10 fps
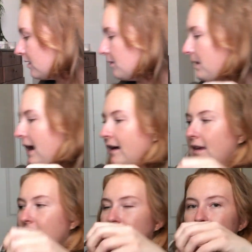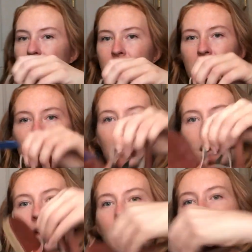the back here
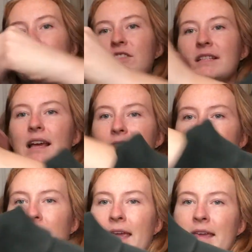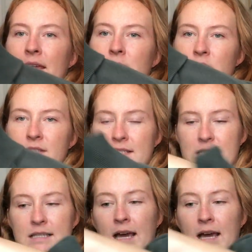and just had them hanging most of the